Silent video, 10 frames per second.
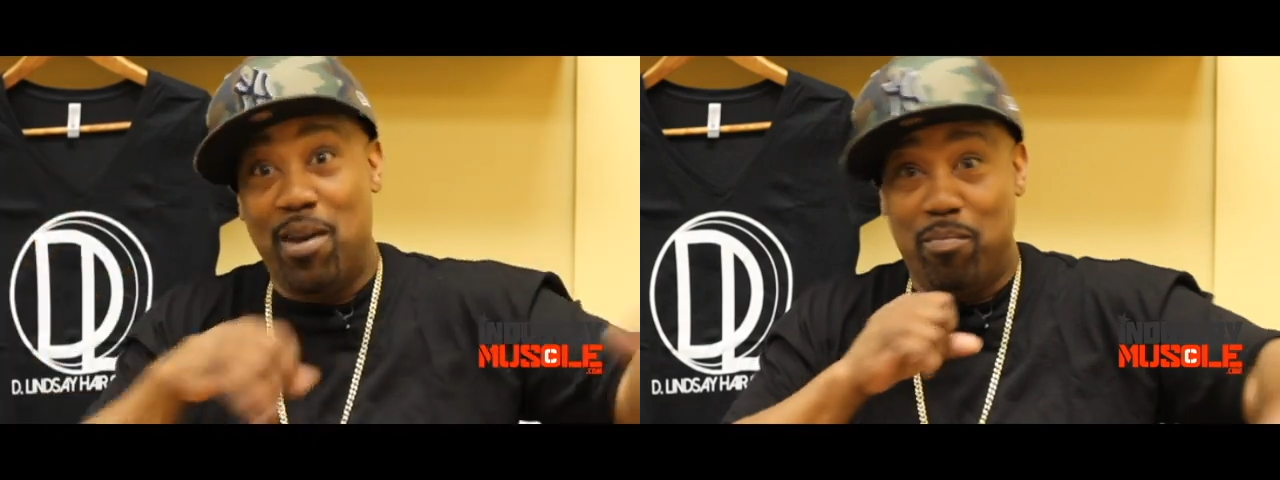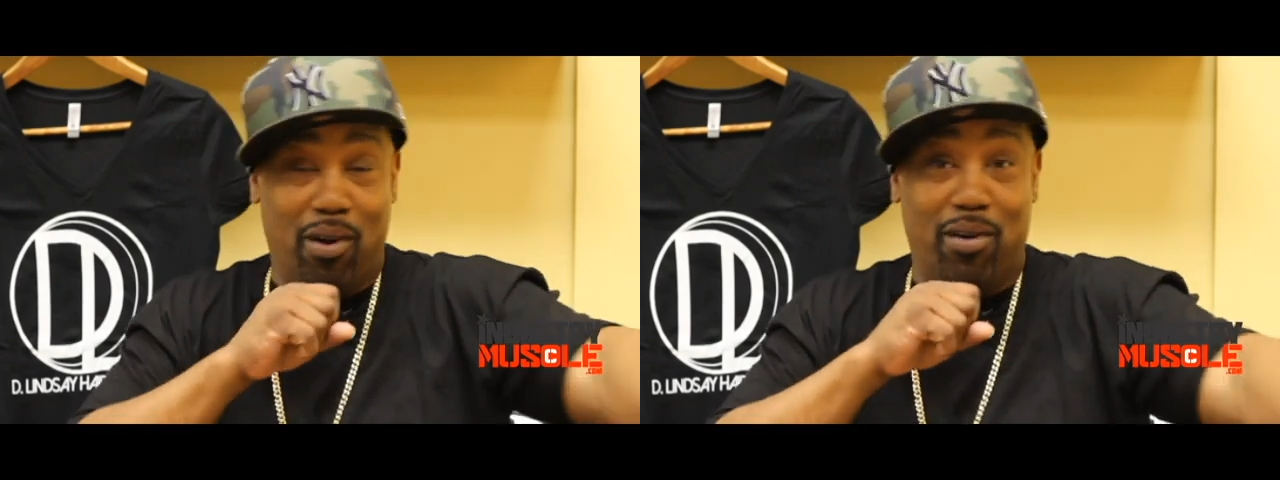
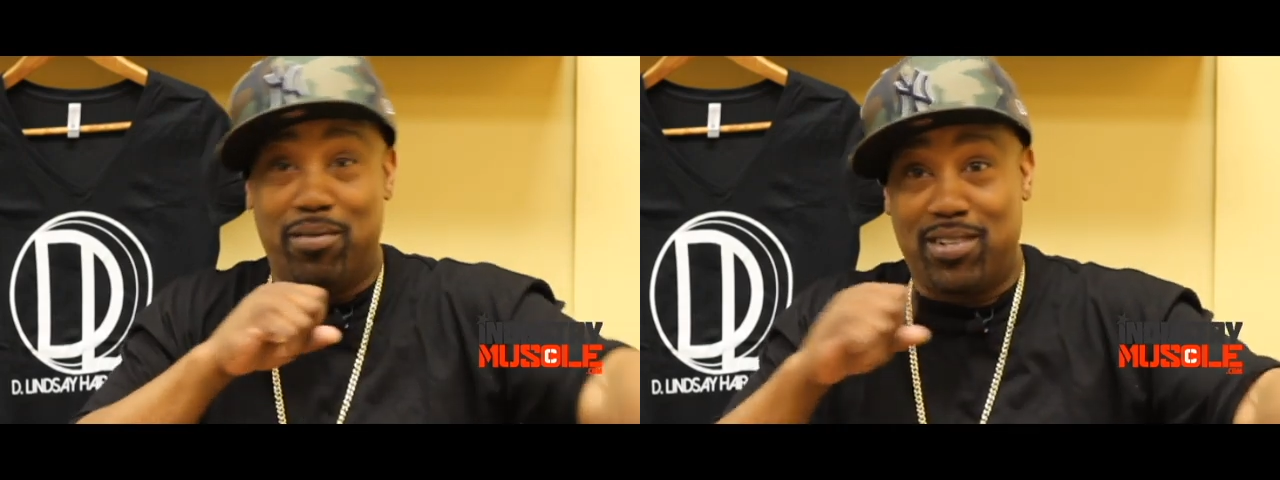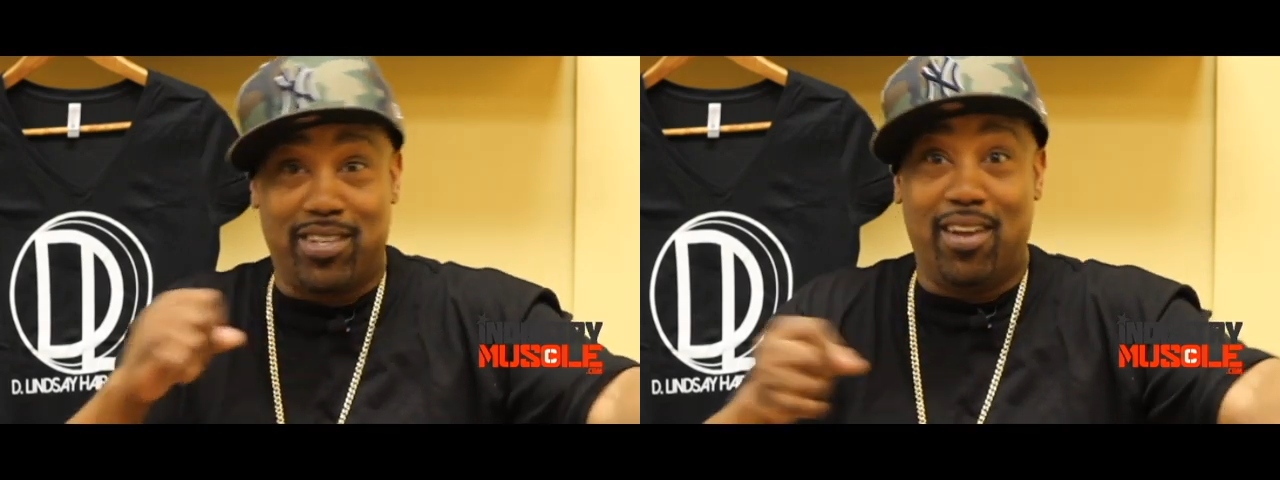boom,
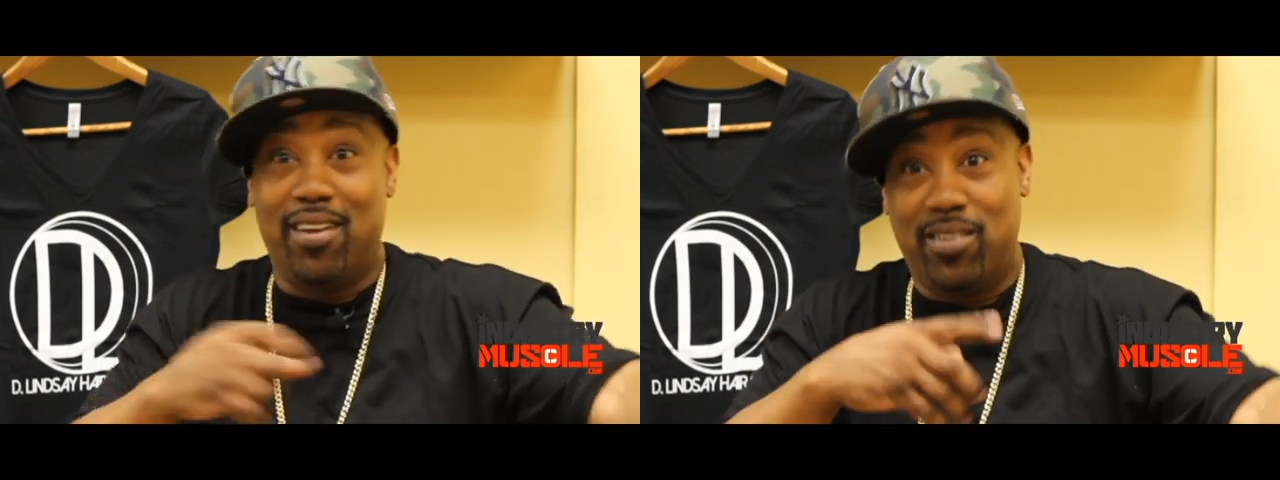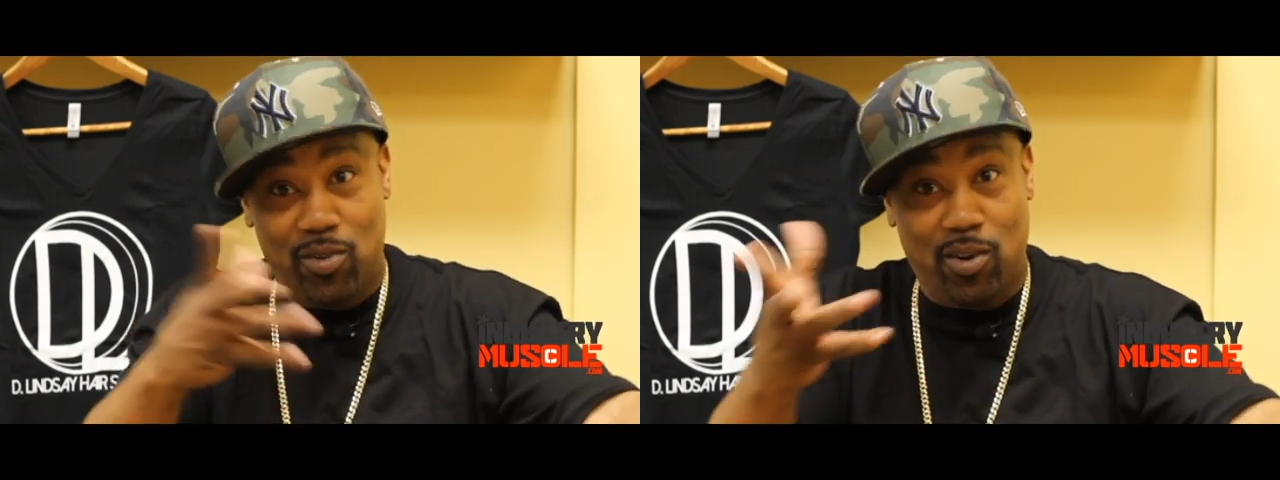
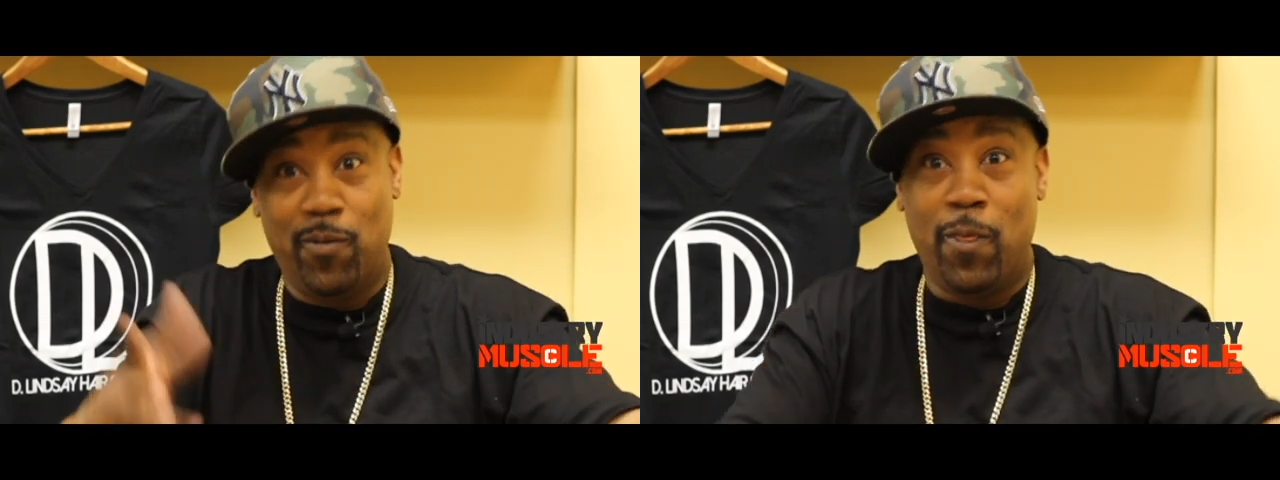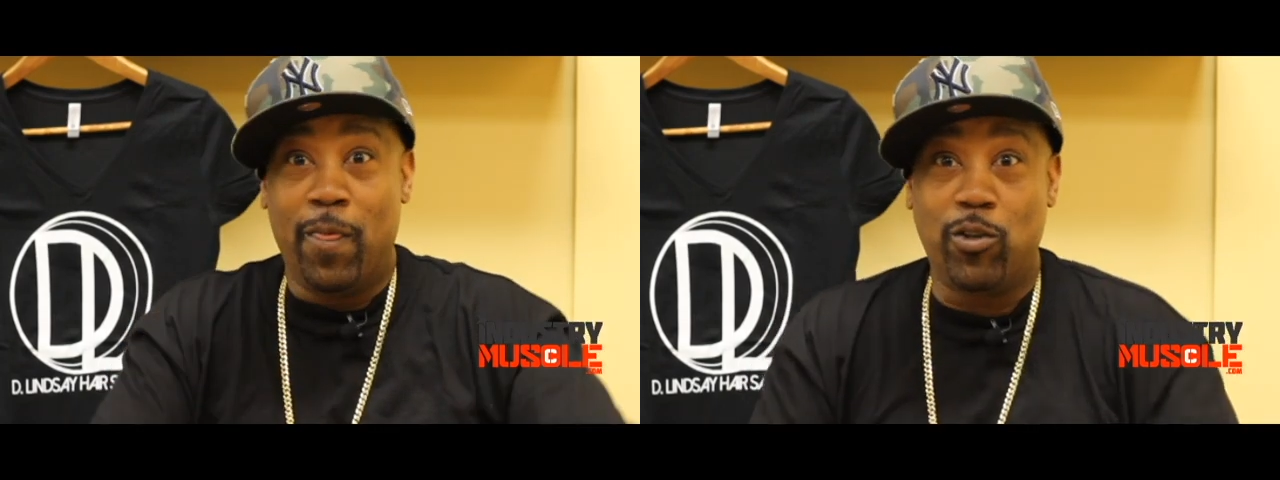you know,
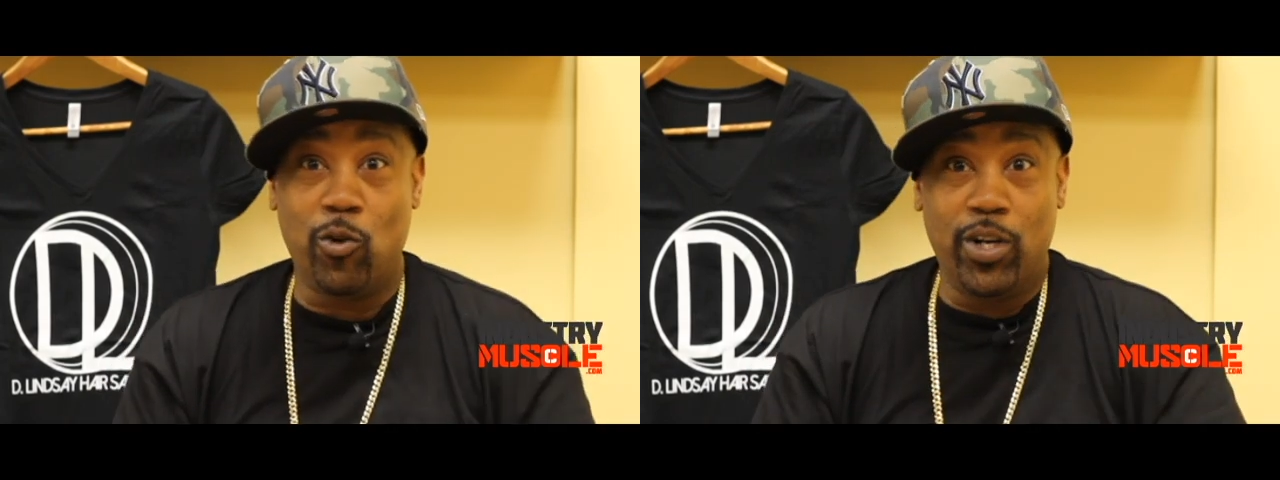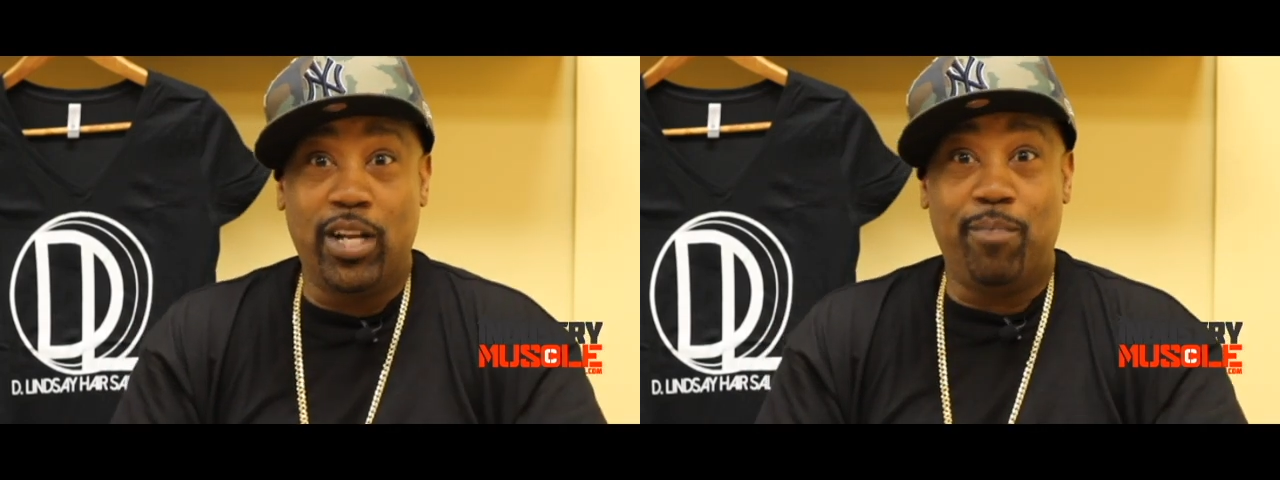
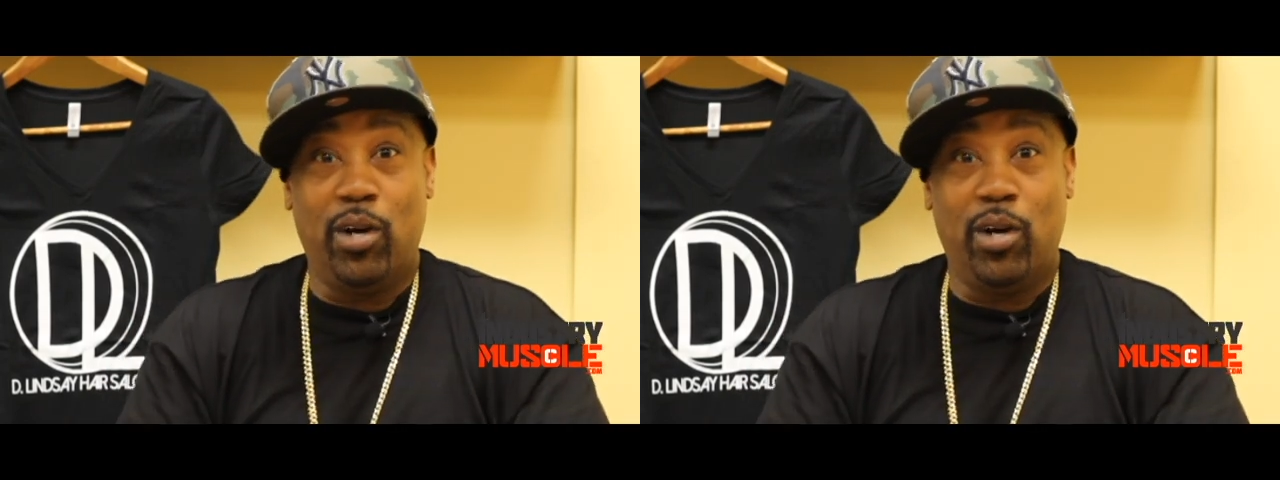doing it.